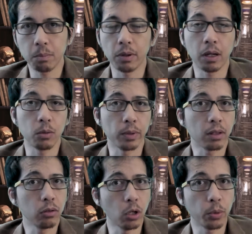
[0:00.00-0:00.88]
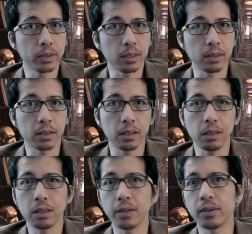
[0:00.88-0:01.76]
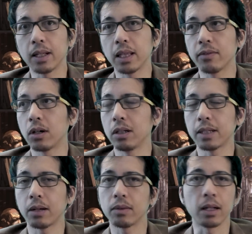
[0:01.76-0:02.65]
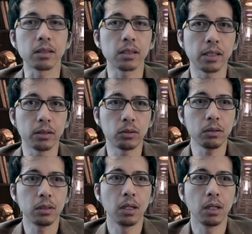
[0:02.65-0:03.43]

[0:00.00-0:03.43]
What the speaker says: but with a lower DC, given that they've called out that skill,